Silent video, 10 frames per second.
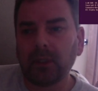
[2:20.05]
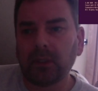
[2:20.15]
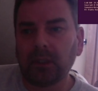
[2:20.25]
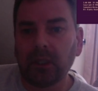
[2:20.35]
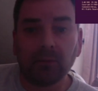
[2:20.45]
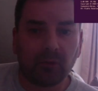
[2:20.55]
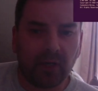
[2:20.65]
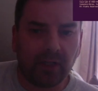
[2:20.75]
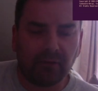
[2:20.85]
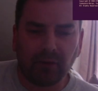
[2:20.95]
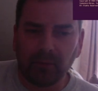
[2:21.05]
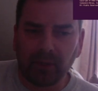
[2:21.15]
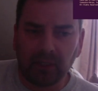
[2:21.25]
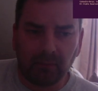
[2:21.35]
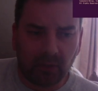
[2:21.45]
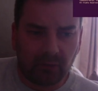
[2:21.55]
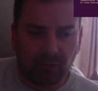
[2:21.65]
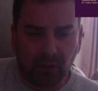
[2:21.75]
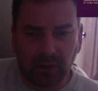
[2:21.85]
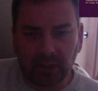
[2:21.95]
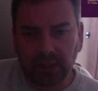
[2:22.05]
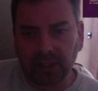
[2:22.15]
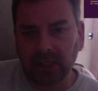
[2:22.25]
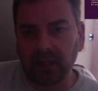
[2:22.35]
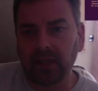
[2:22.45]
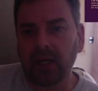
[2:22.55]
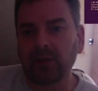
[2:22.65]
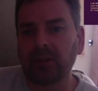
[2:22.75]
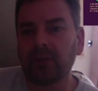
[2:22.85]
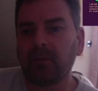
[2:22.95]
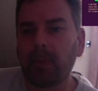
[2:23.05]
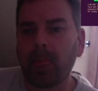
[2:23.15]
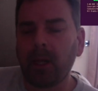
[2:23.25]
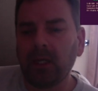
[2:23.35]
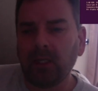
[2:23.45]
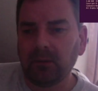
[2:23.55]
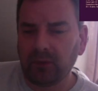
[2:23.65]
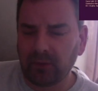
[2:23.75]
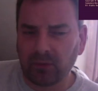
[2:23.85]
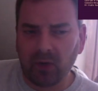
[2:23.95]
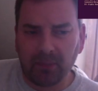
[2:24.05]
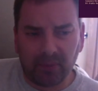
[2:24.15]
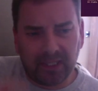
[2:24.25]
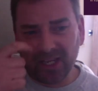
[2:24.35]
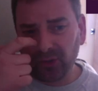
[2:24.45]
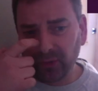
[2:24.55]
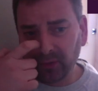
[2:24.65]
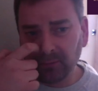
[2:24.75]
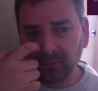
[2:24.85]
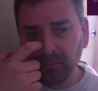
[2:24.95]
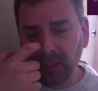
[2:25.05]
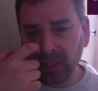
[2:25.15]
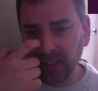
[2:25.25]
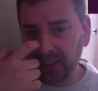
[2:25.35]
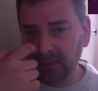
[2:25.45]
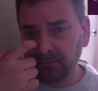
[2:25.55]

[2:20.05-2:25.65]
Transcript: uh, upgrading from the Motorola six eight thousand, which was quite pedestrian by the